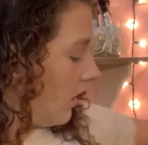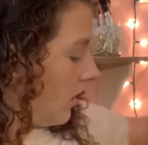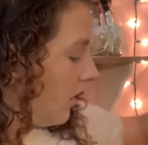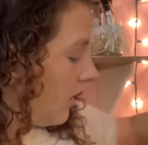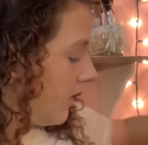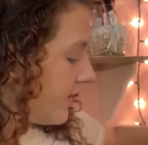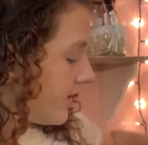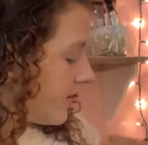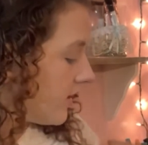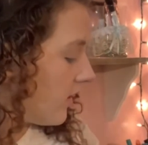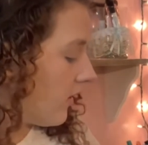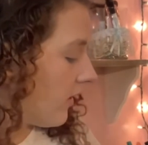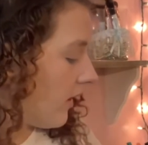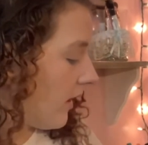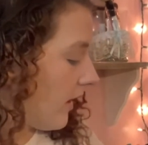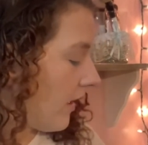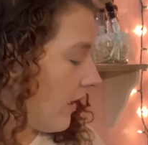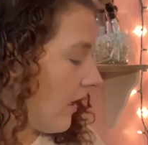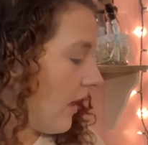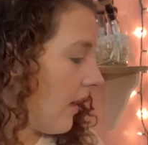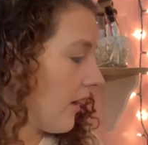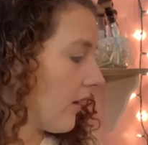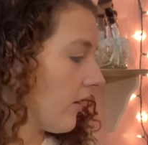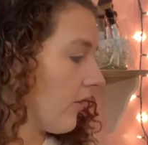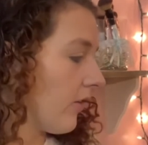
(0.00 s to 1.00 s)
So
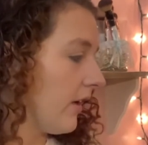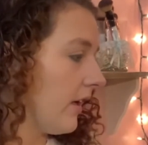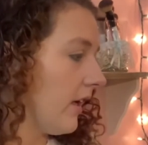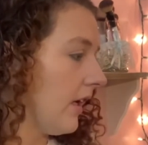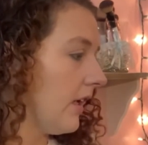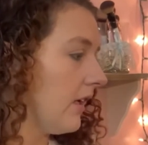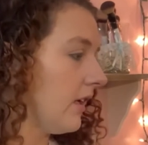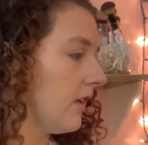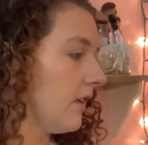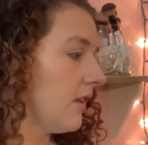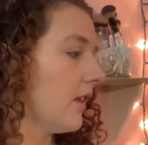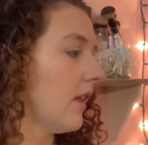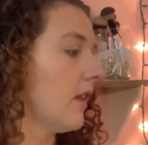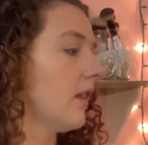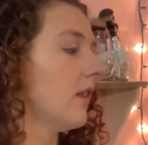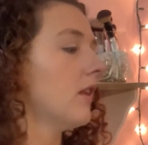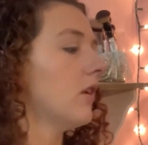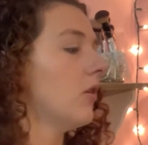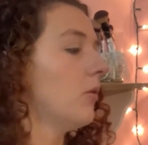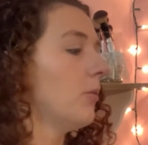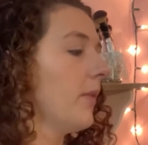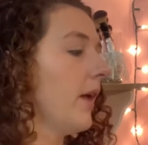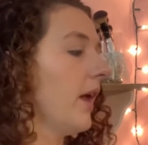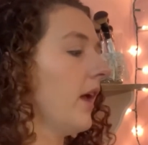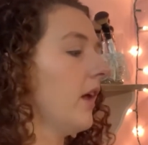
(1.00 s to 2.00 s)
I created that little
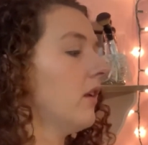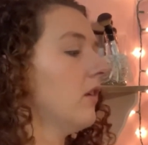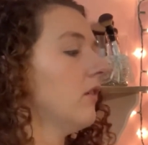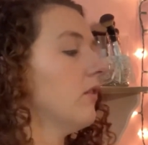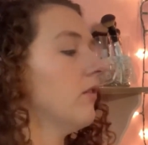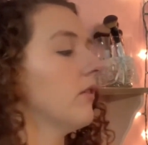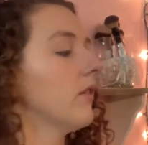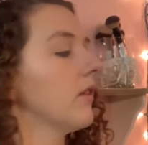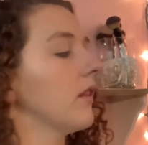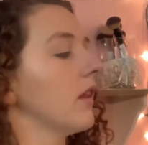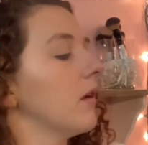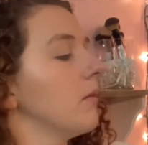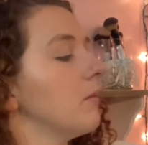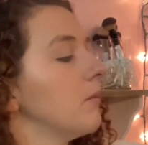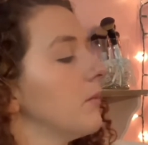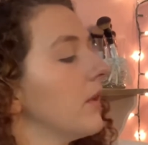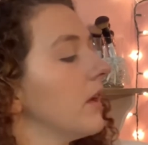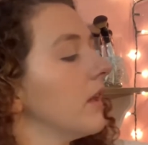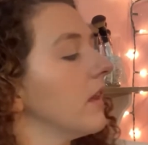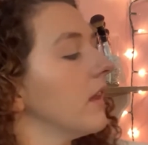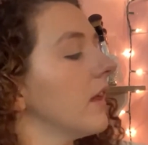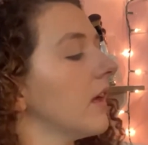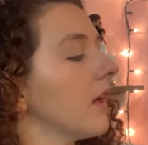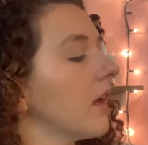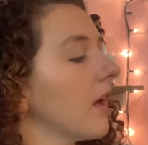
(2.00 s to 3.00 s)
pen for them, but
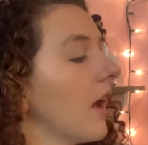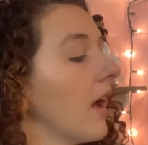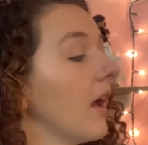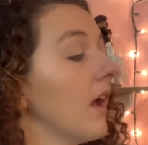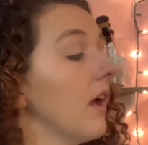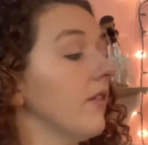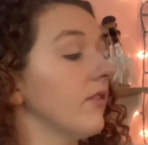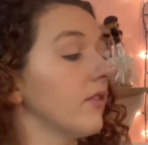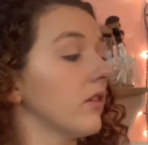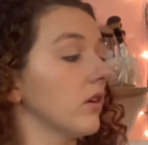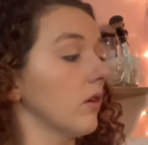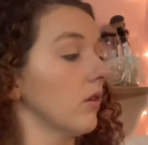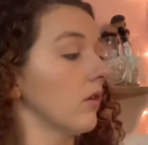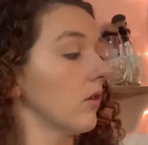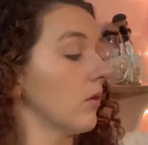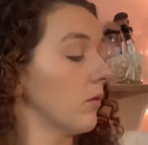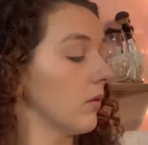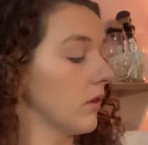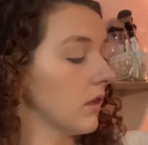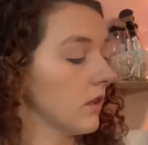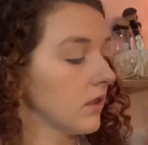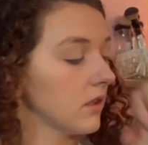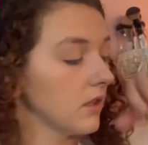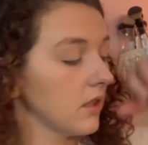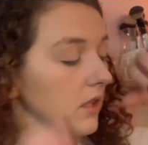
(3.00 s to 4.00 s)
like I have to go to
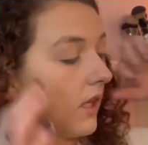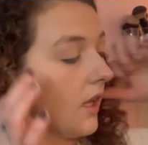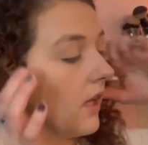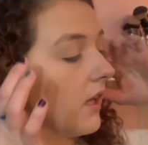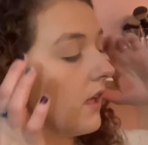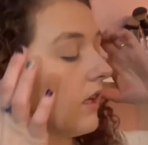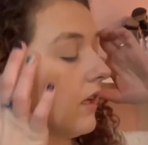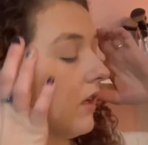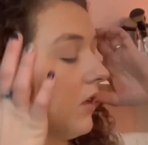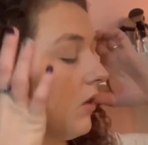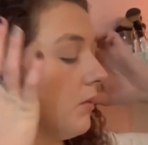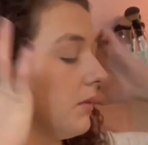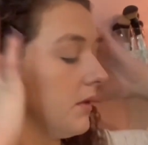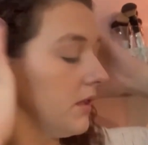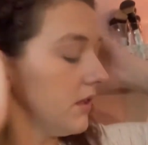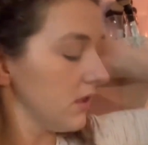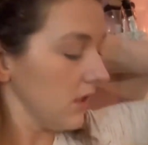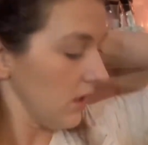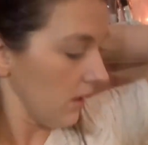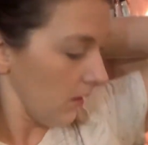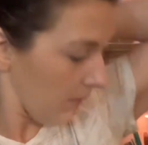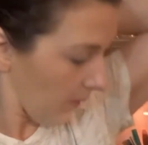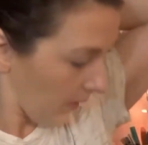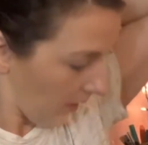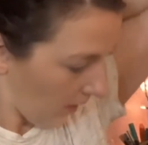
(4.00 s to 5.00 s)
work today and nobody's gonna
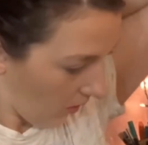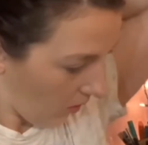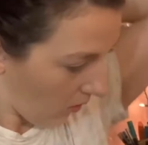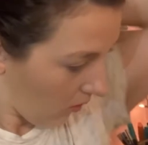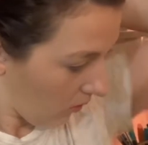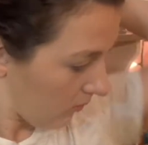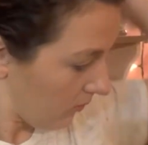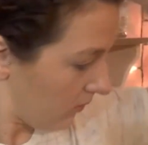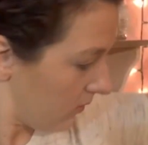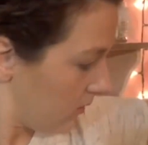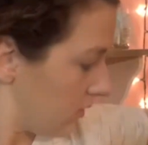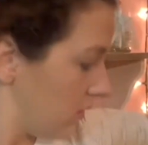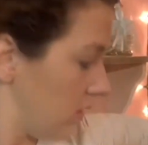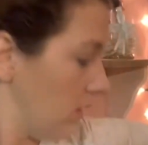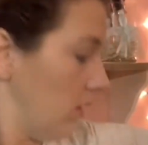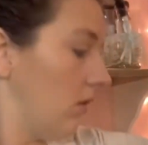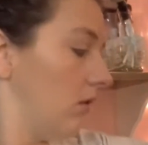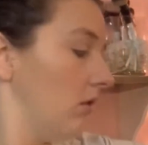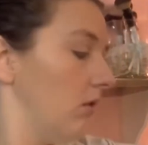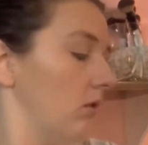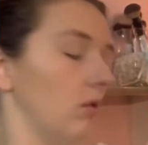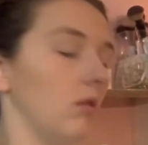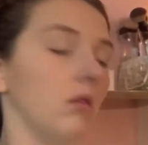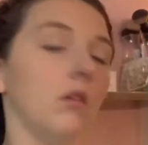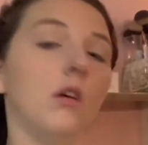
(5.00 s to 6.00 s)
be home,
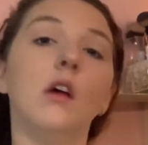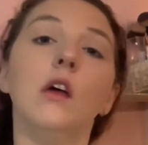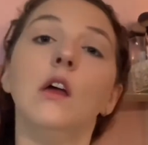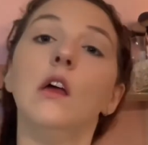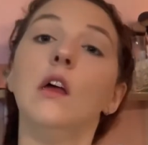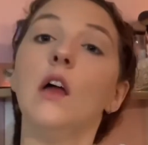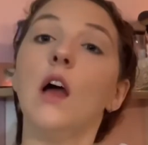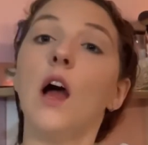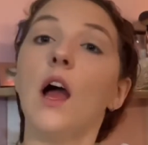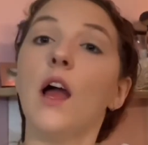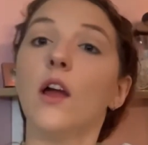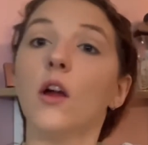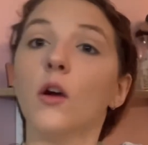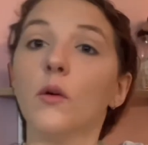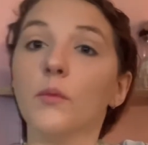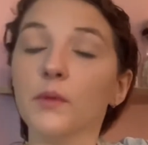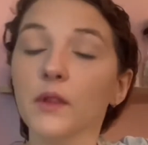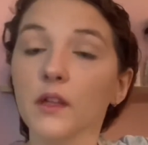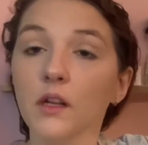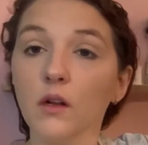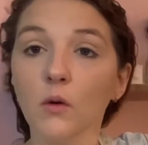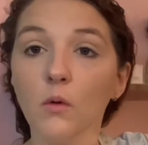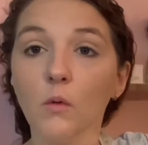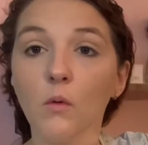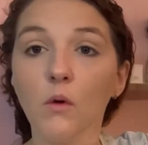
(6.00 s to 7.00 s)
so I hope they
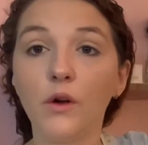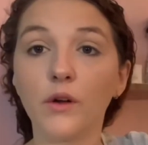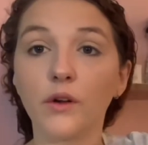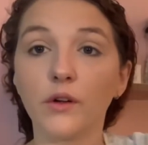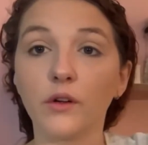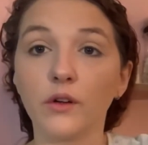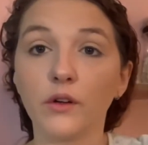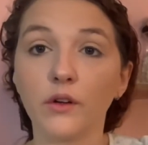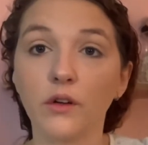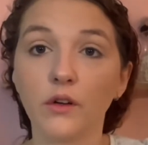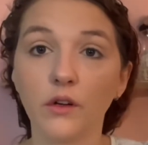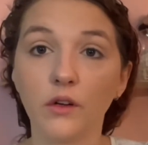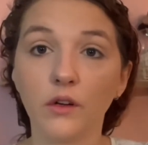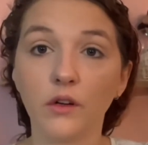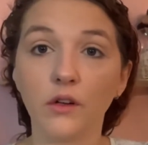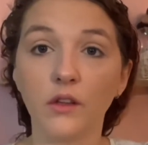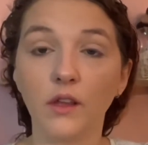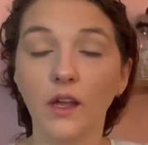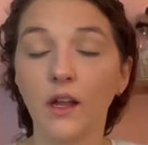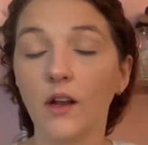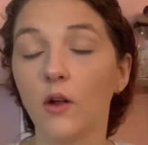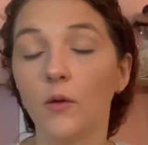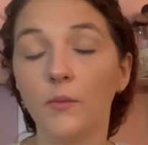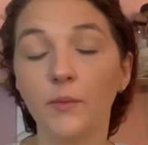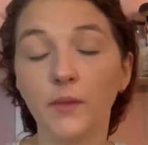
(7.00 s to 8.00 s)
don't wander. I
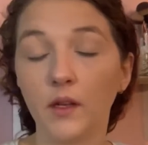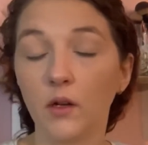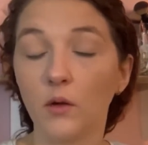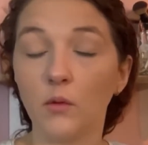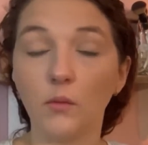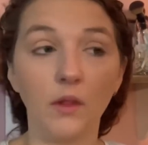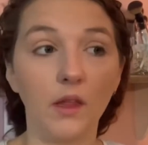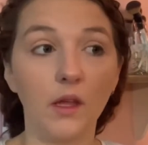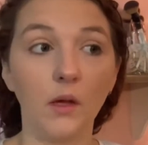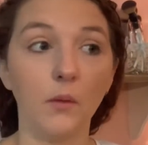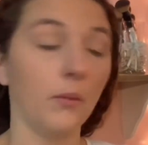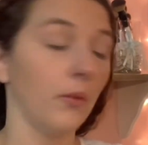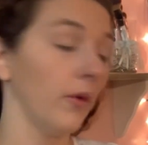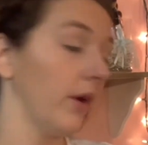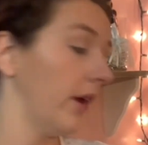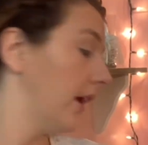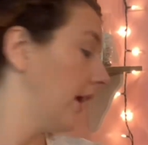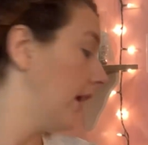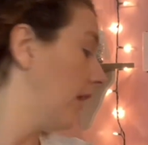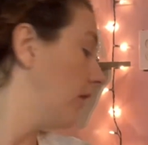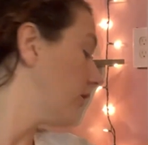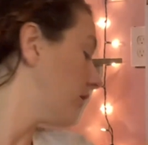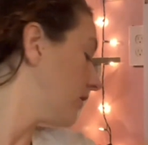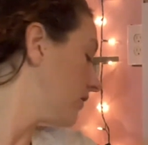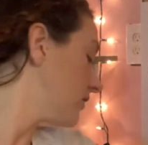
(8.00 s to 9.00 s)
hope they don't like break
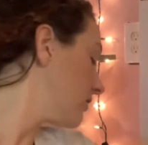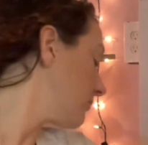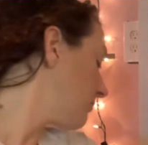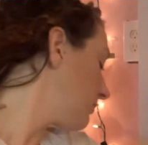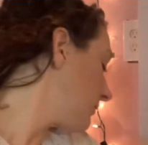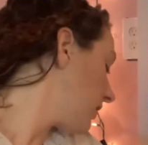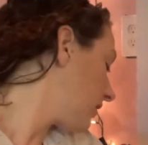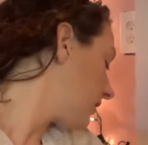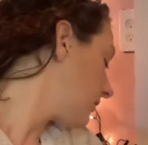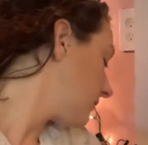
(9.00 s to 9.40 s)
out or something.